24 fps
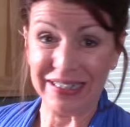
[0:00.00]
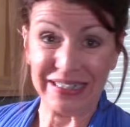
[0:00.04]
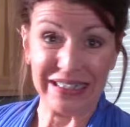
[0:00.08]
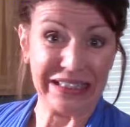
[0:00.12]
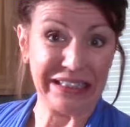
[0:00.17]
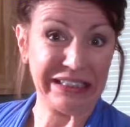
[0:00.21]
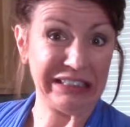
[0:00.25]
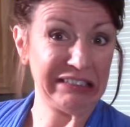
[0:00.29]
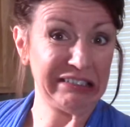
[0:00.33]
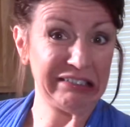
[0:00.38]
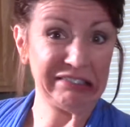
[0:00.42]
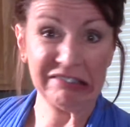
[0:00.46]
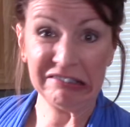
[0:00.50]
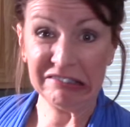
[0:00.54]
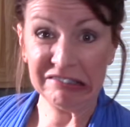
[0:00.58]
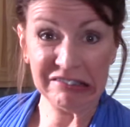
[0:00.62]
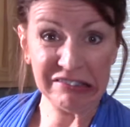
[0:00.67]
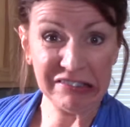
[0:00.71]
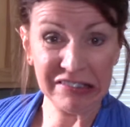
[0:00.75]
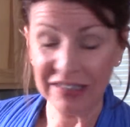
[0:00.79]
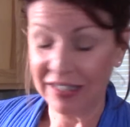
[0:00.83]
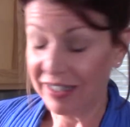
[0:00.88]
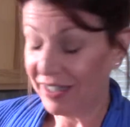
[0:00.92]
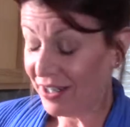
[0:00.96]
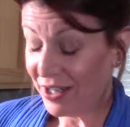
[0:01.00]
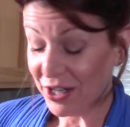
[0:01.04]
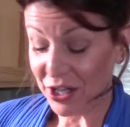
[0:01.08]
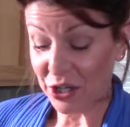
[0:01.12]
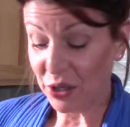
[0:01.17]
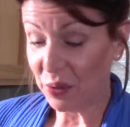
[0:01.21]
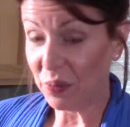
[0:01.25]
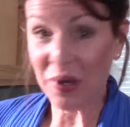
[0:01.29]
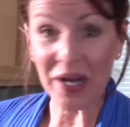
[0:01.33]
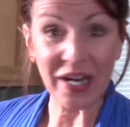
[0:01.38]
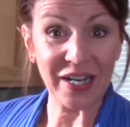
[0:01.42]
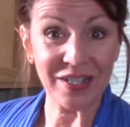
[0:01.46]
Ew. You
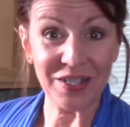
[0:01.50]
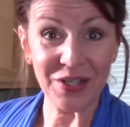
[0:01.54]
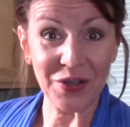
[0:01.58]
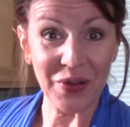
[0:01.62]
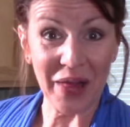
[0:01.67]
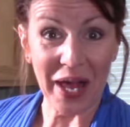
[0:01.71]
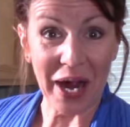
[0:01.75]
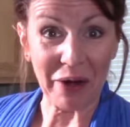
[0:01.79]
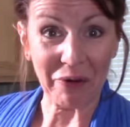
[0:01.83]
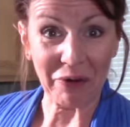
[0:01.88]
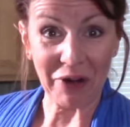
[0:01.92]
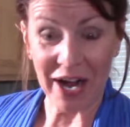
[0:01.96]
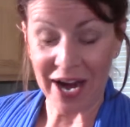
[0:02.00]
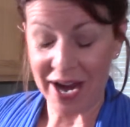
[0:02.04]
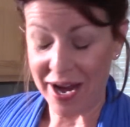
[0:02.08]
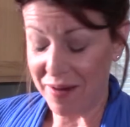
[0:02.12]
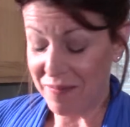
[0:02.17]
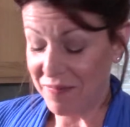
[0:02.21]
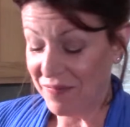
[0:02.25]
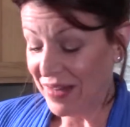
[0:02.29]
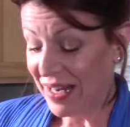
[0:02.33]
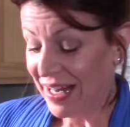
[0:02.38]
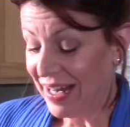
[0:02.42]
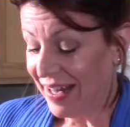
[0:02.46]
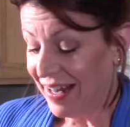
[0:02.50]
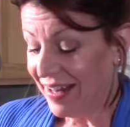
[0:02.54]
don't want to do that, right?